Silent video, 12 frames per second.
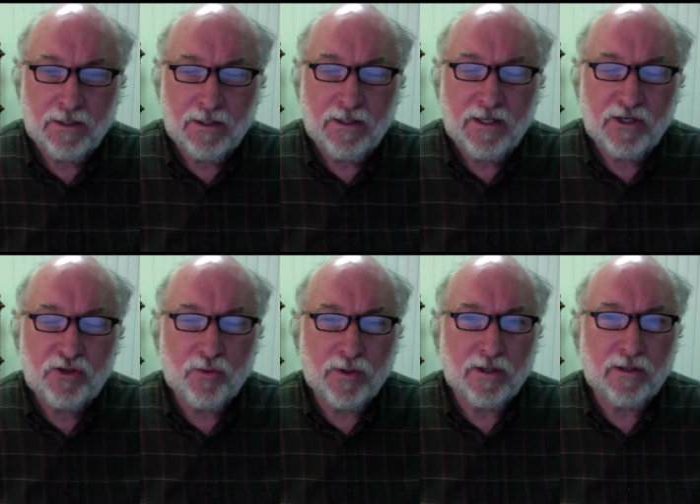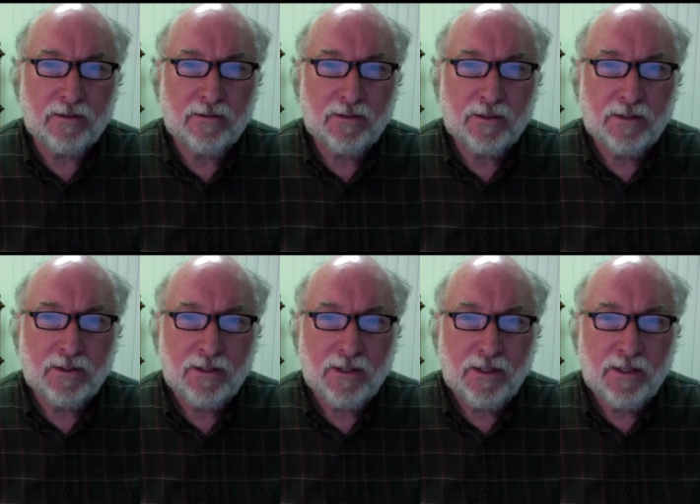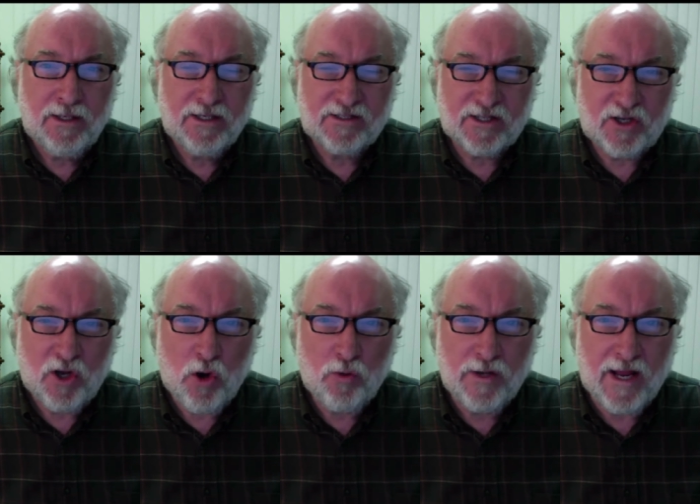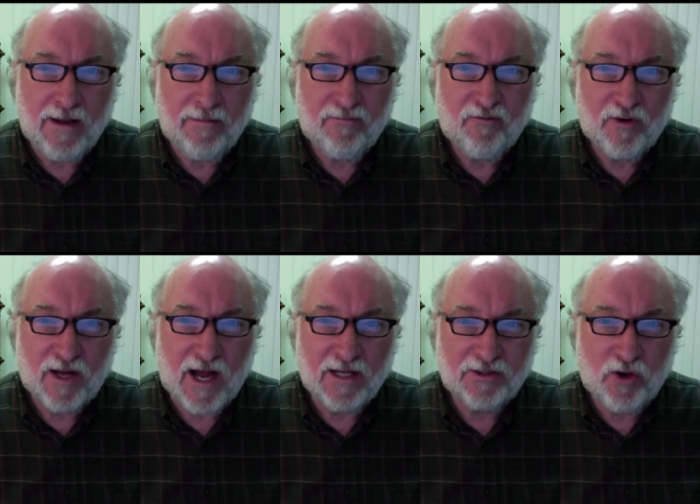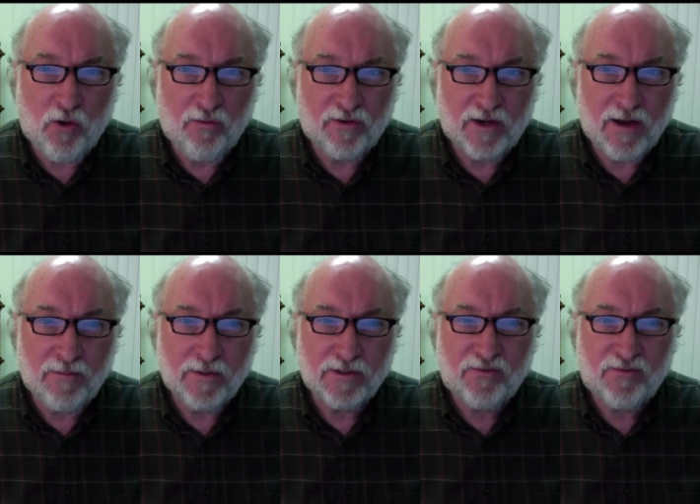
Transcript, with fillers: Israel is the code name for God's overcomers,